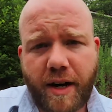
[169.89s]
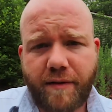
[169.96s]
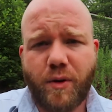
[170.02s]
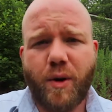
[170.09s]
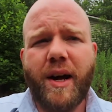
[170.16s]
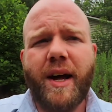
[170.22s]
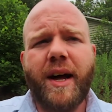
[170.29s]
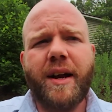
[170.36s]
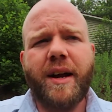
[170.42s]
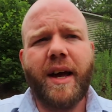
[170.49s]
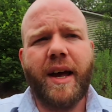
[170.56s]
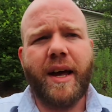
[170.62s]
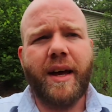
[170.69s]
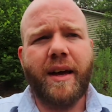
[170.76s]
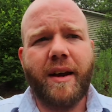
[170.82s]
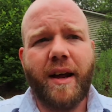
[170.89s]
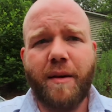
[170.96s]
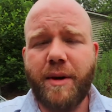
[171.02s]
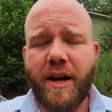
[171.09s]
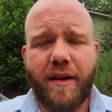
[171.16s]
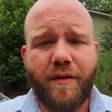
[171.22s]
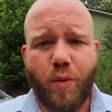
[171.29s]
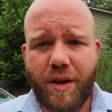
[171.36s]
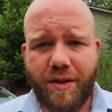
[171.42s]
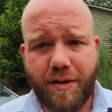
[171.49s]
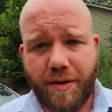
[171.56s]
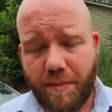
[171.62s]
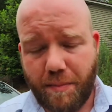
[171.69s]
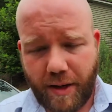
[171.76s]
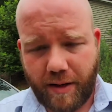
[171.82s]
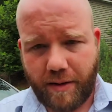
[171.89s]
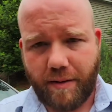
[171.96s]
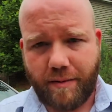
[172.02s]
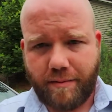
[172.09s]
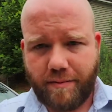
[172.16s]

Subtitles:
I've read, and I mean I've went through the big